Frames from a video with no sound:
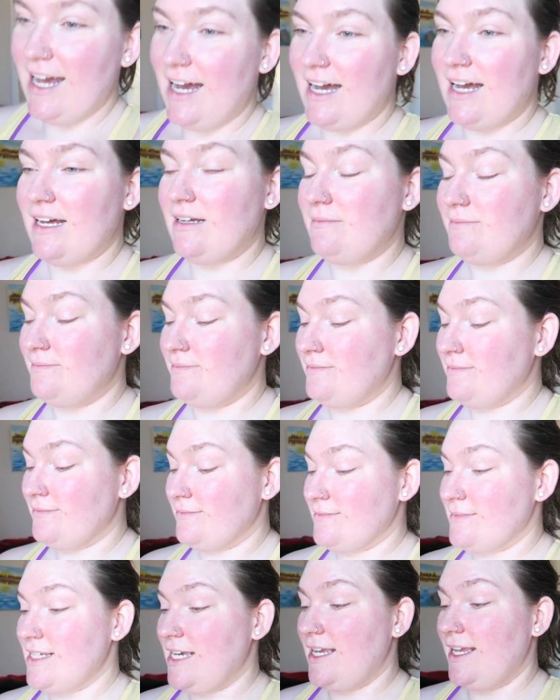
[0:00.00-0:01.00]
Um,
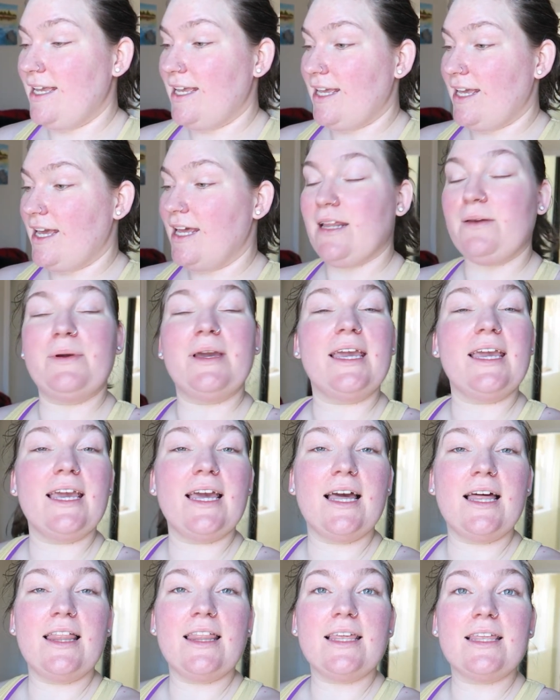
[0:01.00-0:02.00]
anyway,